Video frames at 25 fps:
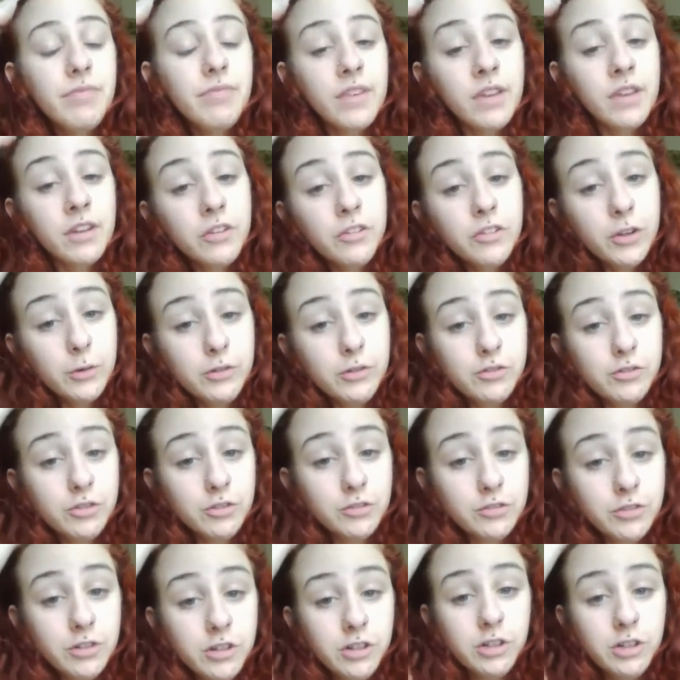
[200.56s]
So we
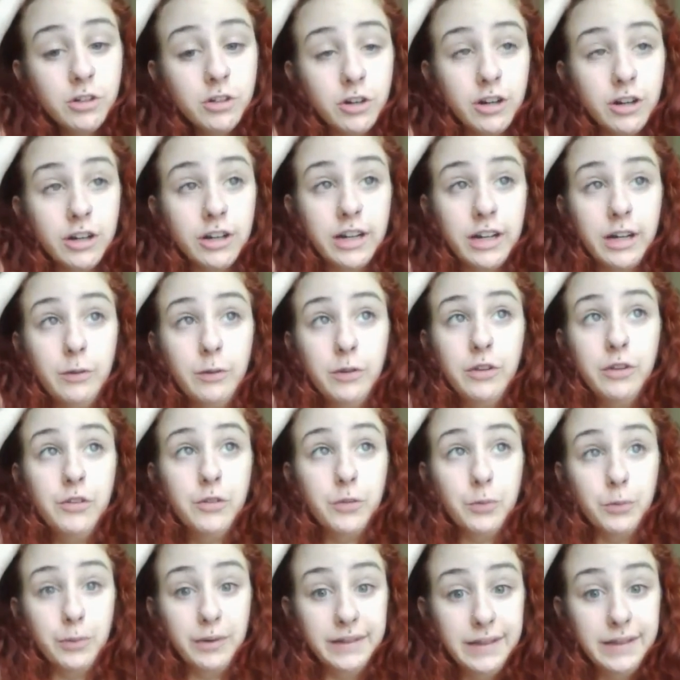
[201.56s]
drove to New York. It
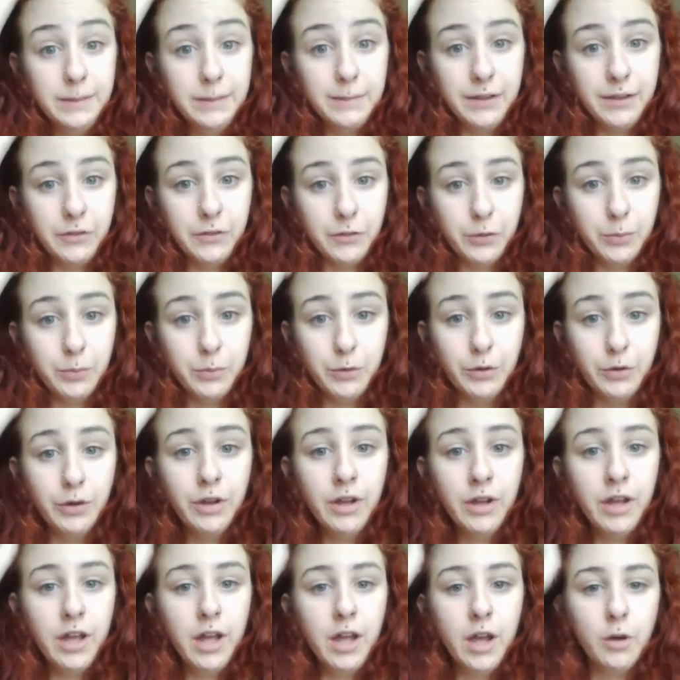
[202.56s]
was really miserable.
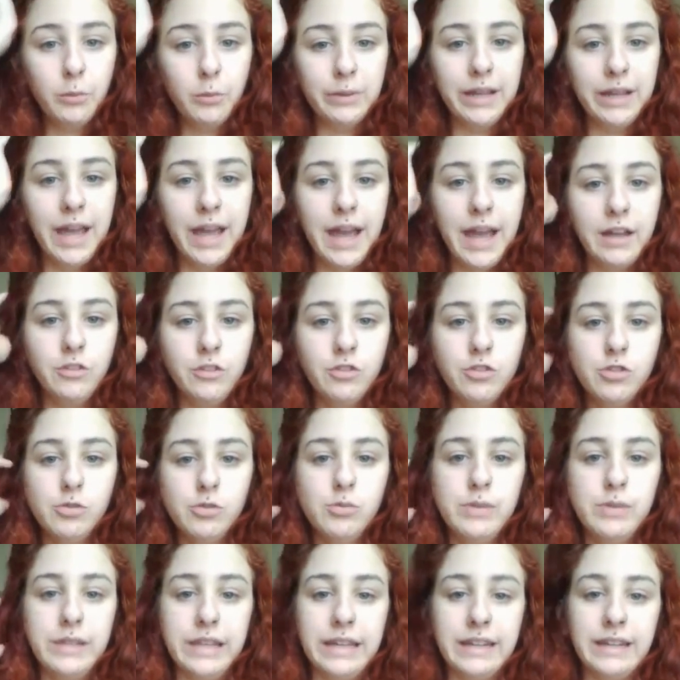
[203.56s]
We had
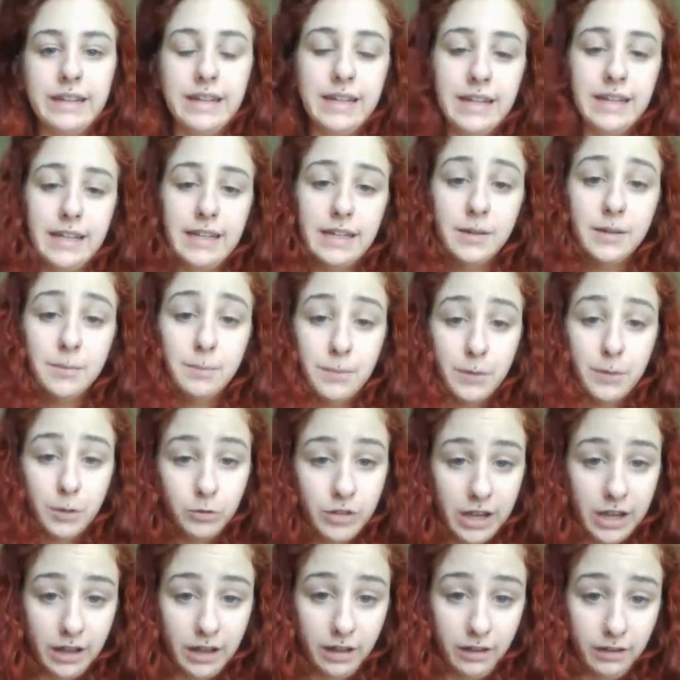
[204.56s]
to get a
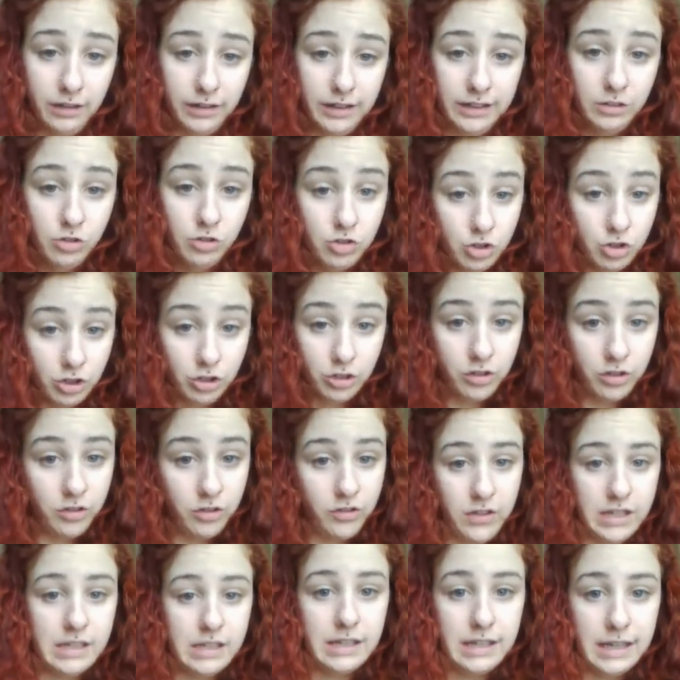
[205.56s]
motel in
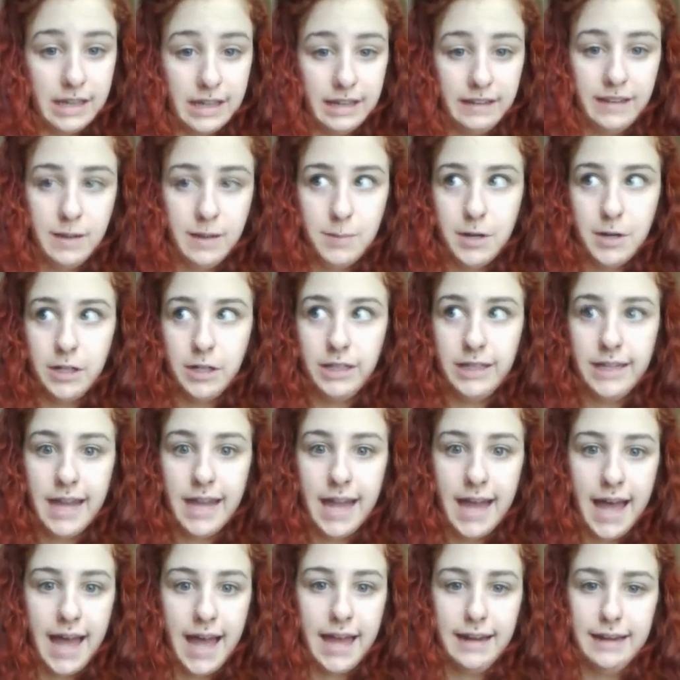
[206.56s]
Jersey, and they barely
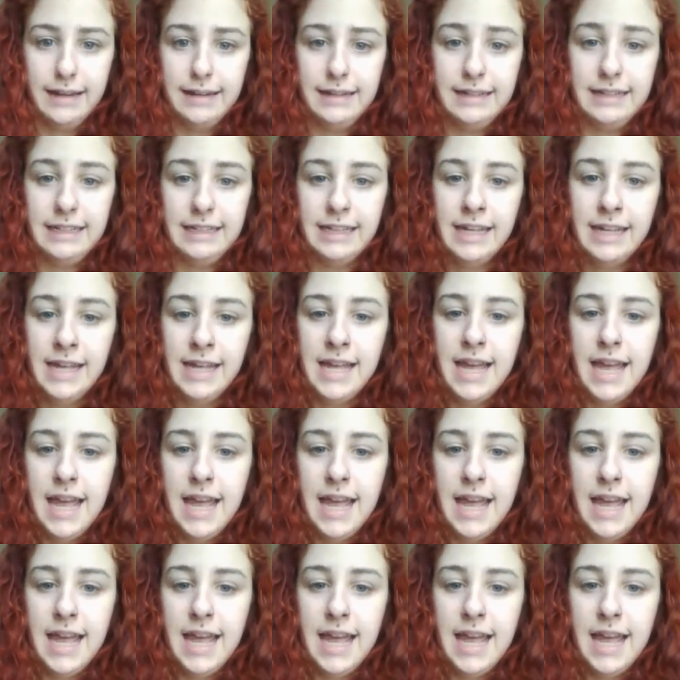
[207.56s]
had any.